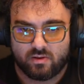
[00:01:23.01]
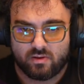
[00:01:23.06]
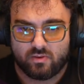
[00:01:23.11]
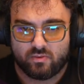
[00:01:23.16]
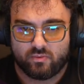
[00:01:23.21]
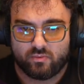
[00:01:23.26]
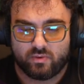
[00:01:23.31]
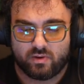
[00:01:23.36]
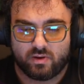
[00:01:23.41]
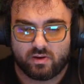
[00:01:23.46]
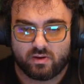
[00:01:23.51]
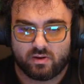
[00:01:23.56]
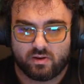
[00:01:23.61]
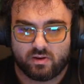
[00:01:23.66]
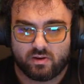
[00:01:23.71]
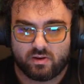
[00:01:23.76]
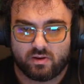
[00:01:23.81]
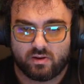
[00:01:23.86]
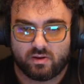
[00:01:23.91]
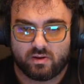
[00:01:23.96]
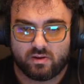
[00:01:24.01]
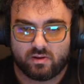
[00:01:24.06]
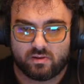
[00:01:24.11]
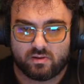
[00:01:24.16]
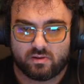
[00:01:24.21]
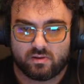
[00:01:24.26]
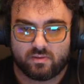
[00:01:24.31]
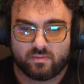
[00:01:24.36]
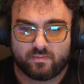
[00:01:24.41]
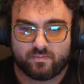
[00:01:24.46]
we need
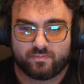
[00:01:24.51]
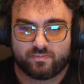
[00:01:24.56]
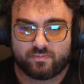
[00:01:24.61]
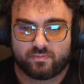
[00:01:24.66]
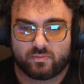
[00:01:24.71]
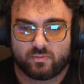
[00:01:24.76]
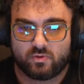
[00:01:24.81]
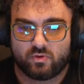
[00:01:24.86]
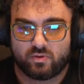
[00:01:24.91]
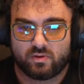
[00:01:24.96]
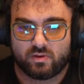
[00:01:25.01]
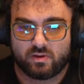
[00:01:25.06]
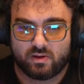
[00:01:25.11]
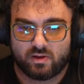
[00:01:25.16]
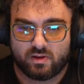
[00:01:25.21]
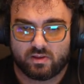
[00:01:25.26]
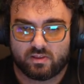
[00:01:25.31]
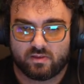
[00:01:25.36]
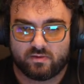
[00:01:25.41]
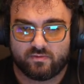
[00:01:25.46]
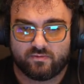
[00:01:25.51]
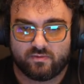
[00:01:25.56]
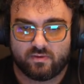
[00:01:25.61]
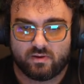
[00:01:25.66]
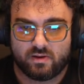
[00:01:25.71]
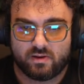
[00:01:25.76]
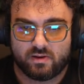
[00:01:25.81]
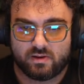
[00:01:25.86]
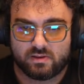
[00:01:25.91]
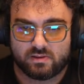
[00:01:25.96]
to create the
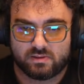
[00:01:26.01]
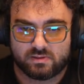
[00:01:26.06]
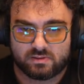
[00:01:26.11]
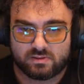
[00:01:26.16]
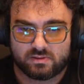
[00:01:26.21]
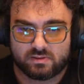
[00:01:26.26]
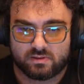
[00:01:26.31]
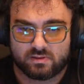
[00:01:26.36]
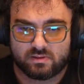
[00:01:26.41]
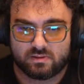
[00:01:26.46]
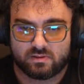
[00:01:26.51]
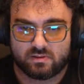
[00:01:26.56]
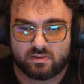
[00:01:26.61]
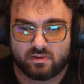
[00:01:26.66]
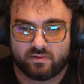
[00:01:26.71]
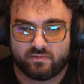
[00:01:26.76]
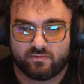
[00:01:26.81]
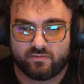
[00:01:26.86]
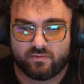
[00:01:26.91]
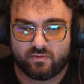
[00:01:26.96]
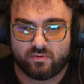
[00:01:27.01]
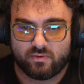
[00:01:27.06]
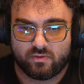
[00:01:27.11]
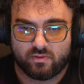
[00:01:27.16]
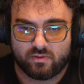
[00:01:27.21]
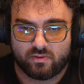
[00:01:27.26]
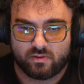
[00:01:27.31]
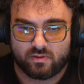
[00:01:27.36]
files. D4.